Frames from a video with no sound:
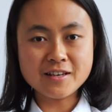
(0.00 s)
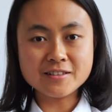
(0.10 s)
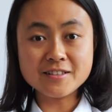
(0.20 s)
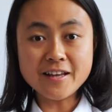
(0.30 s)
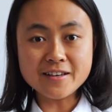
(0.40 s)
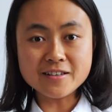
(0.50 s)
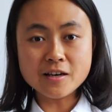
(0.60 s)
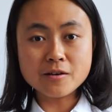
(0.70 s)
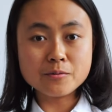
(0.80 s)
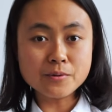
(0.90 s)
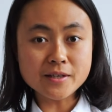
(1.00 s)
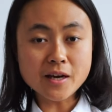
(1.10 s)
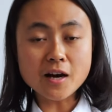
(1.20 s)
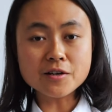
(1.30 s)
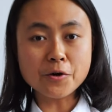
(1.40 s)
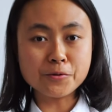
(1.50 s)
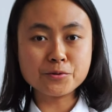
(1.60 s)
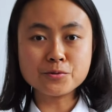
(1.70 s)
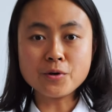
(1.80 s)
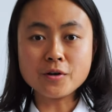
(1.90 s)
today we are going
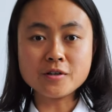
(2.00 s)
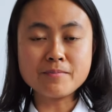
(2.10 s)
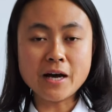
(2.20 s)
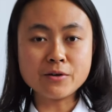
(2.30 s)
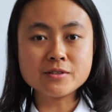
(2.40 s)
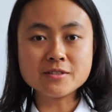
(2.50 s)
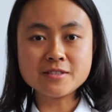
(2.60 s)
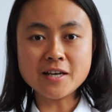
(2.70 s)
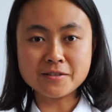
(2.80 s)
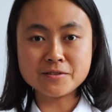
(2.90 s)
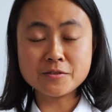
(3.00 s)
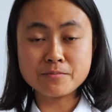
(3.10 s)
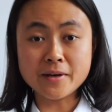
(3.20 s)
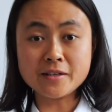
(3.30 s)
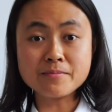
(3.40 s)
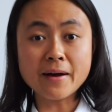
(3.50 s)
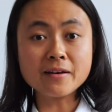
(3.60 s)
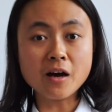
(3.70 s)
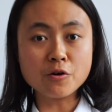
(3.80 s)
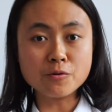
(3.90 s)
to talk about the sounds made by
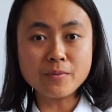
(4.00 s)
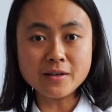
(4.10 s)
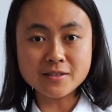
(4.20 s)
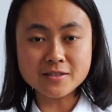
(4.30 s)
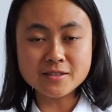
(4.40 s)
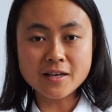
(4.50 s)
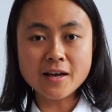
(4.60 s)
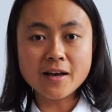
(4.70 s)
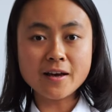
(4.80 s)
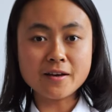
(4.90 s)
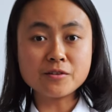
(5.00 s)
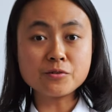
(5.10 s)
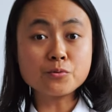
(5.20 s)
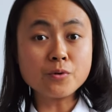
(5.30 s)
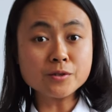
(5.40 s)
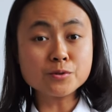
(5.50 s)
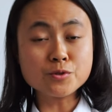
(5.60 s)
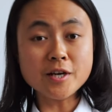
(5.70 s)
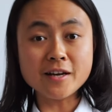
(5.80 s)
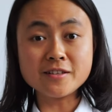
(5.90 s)
our bodies and what do
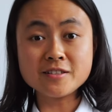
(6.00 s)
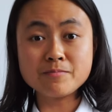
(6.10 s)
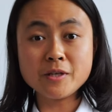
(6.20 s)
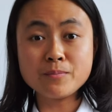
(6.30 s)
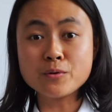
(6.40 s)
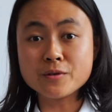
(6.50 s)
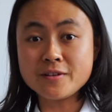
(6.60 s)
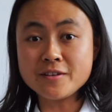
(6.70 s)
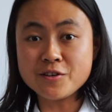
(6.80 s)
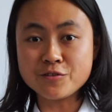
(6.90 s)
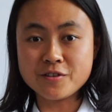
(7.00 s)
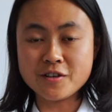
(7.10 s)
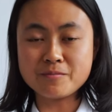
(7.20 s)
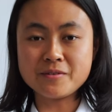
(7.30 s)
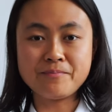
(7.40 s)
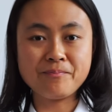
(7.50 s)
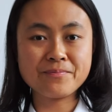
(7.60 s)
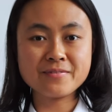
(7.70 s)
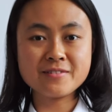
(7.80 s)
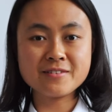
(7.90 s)
Chinese people think of them.
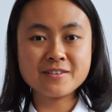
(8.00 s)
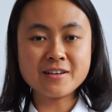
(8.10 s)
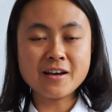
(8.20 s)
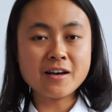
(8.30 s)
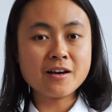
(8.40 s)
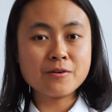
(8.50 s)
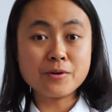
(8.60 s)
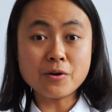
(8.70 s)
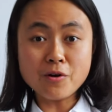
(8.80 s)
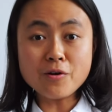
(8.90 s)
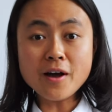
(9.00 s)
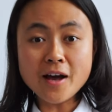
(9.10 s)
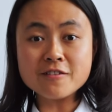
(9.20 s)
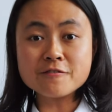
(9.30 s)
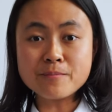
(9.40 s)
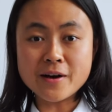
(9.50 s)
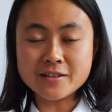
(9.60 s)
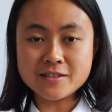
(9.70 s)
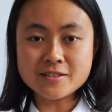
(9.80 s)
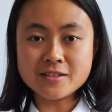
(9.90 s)
We all have
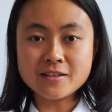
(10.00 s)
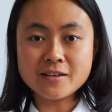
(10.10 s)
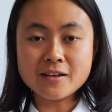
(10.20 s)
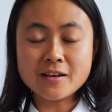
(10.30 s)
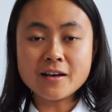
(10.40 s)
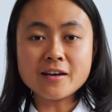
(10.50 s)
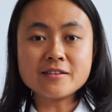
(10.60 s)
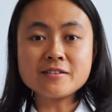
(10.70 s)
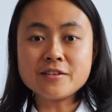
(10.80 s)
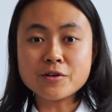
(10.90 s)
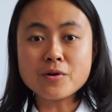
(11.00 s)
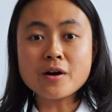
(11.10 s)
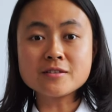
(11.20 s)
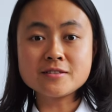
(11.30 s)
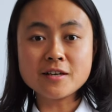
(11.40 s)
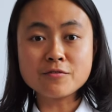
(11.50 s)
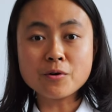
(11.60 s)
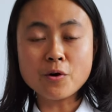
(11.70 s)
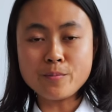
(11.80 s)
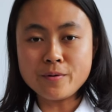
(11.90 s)
bodies and there are
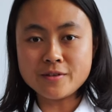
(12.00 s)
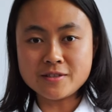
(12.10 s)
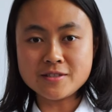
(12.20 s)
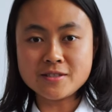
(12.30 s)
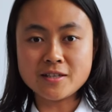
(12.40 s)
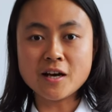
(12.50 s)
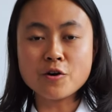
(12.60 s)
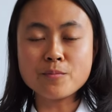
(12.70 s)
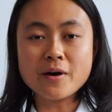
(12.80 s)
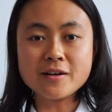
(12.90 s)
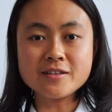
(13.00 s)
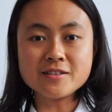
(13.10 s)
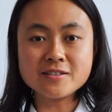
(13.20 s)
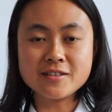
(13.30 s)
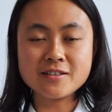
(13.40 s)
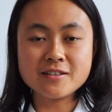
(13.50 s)
several openings in our bodies.